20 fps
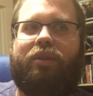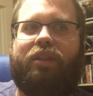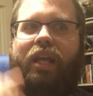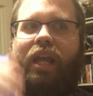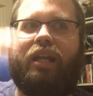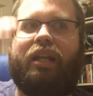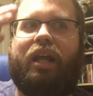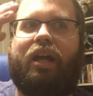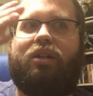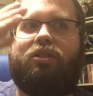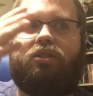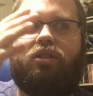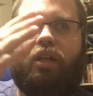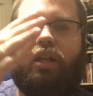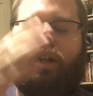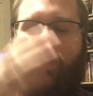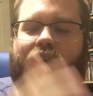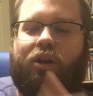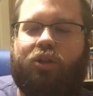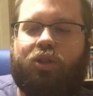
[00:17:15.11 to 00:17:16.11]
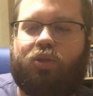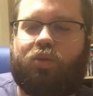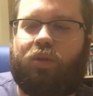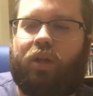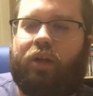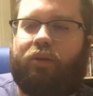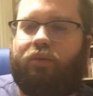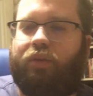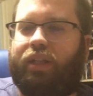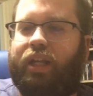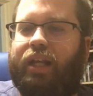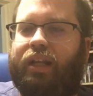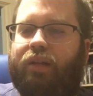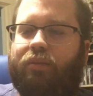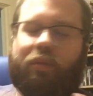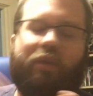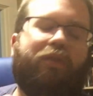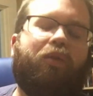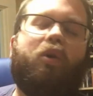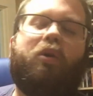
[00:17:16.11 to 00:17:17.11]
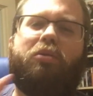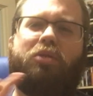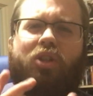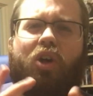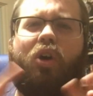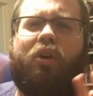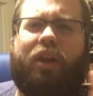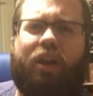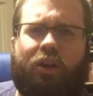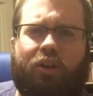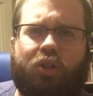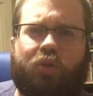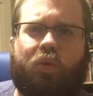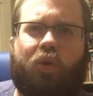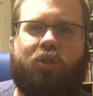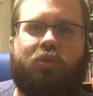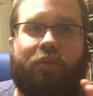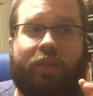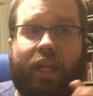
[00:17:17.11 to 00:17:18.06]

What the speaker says: When they announced in before it was called Elseworlds,